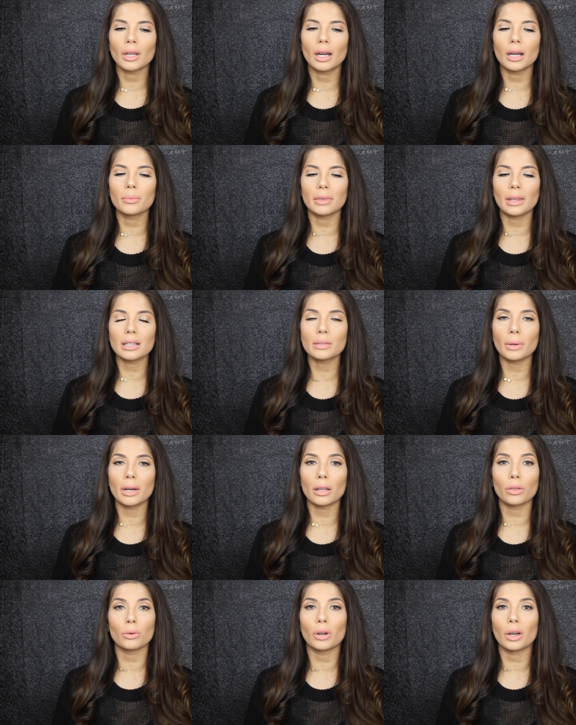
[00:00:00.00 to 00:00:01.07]
That's why
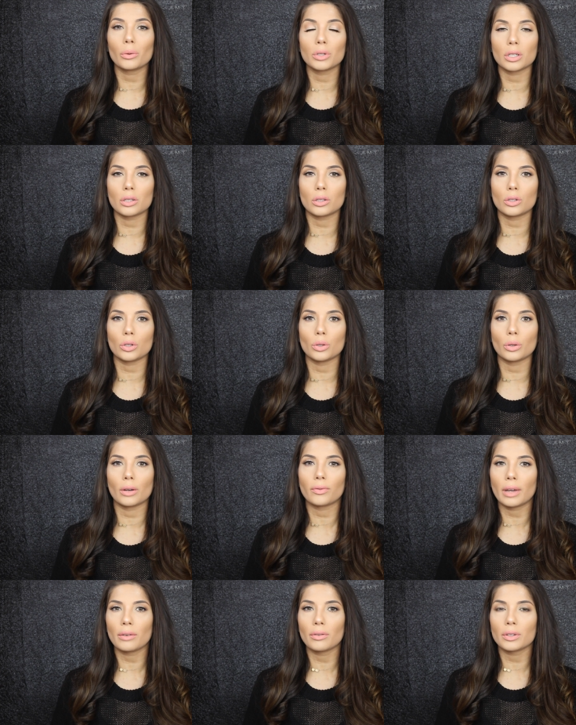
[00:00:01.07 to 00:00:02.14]
I thought I would just do a
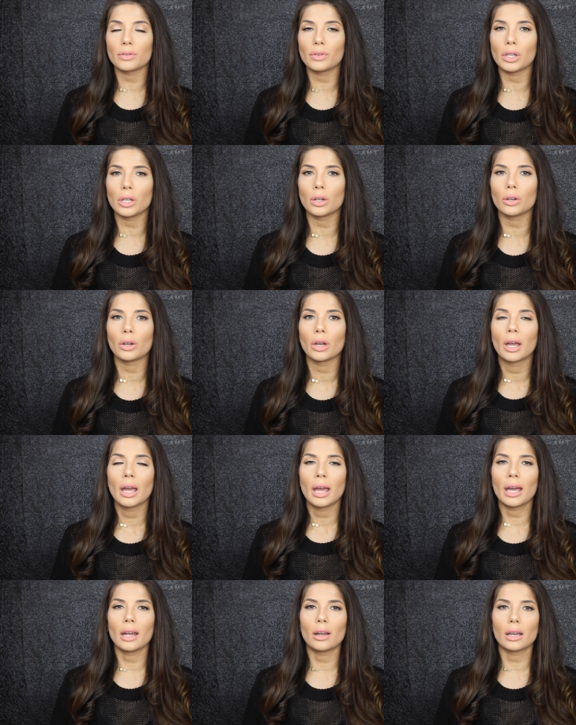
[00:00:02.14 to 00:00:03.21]
favorites video
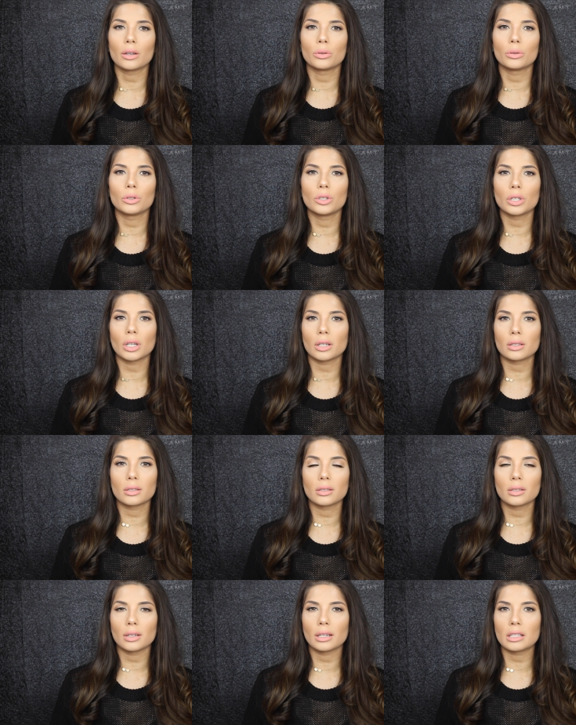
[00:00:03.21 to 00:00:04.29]
and I could
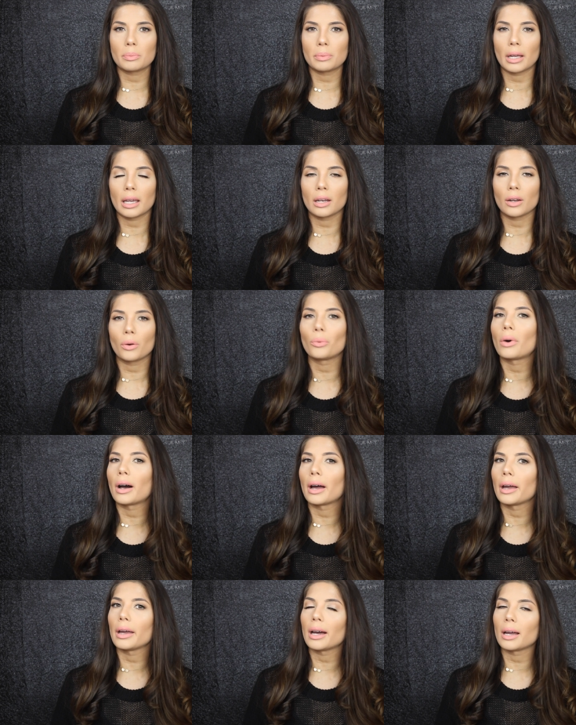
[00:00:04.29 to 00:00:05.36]
just explain
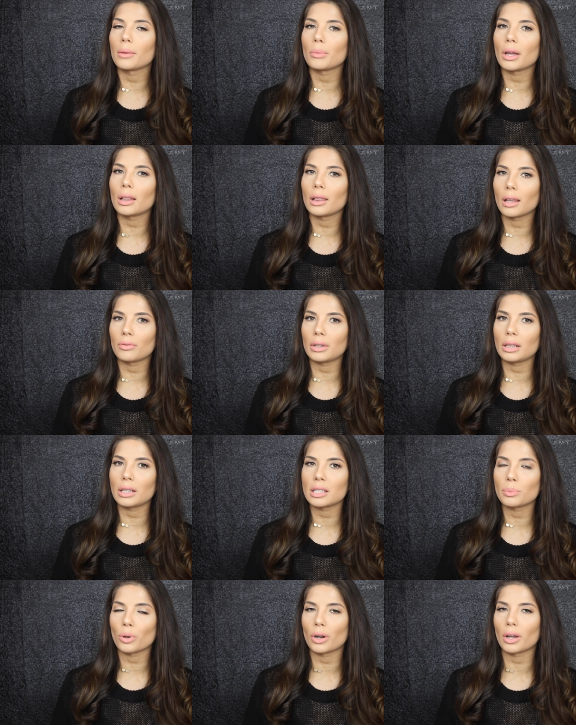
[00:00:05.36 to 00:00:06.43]
why I'm loving
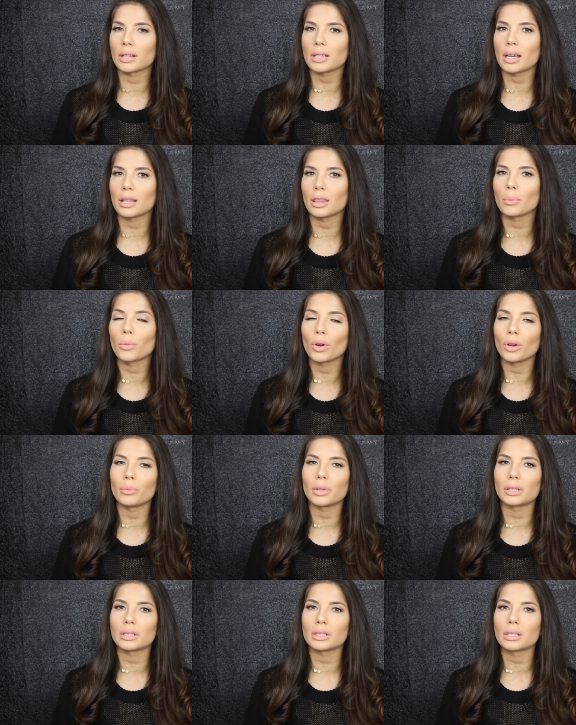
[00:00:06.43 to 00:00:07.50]
this product at the
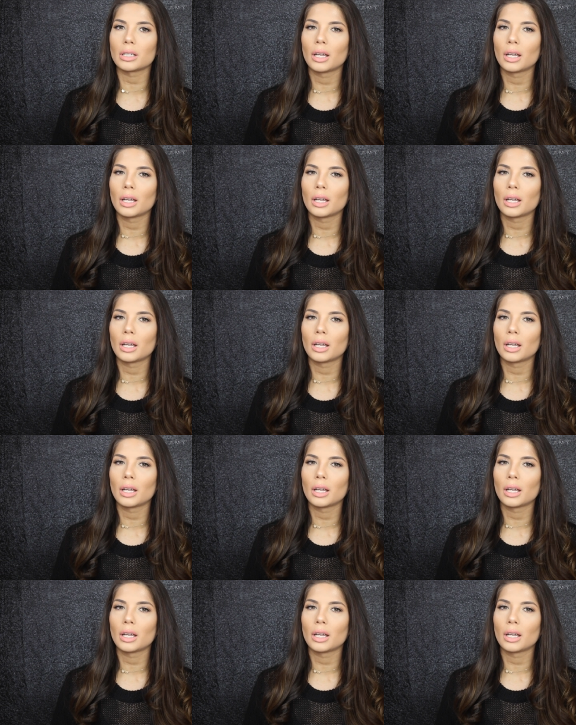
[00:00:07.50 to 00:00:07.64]
moment.